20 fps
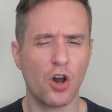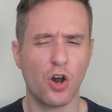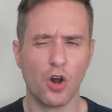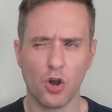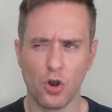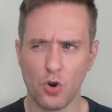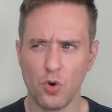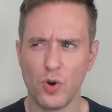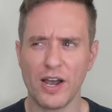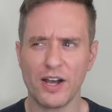
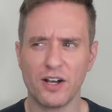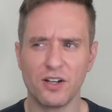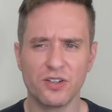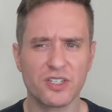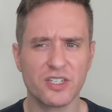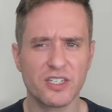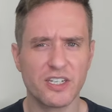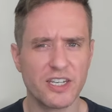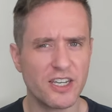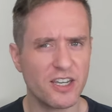
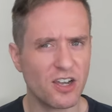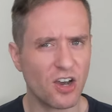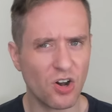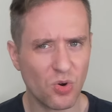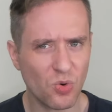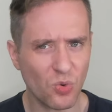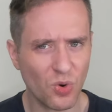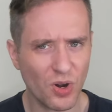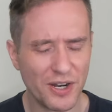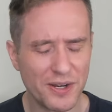OLC
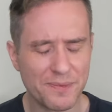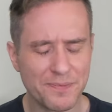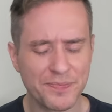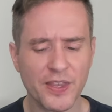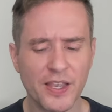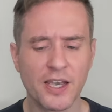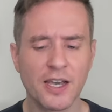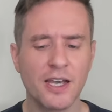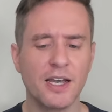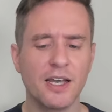01.
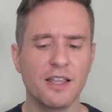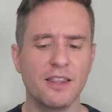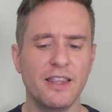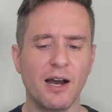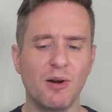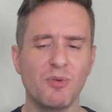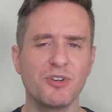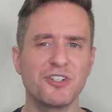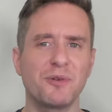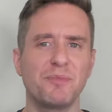
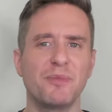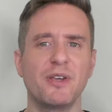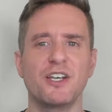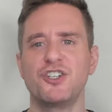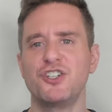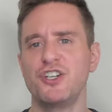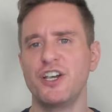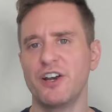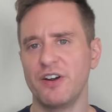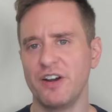That one should be a
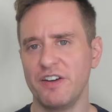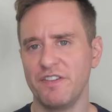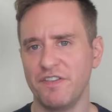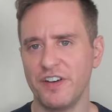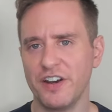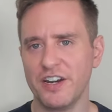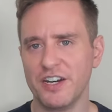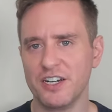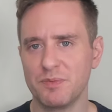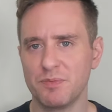sherry
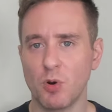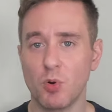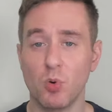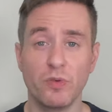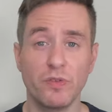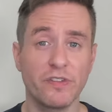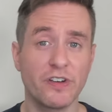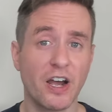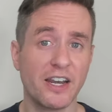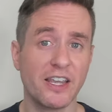finish, but what
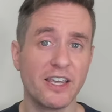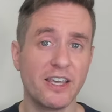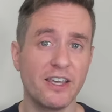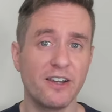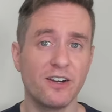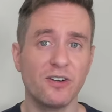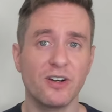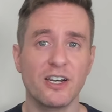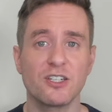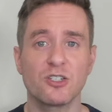we've got
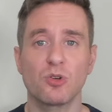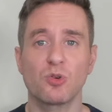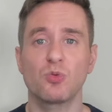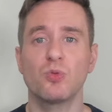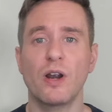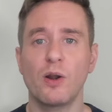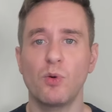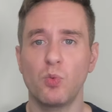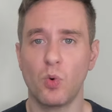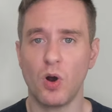here is a
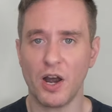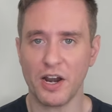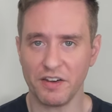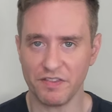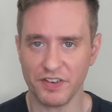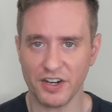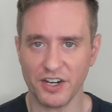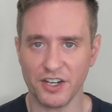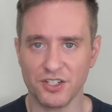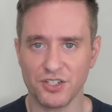red wine
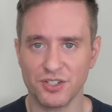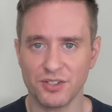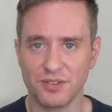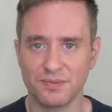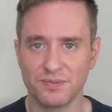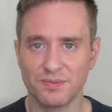finish.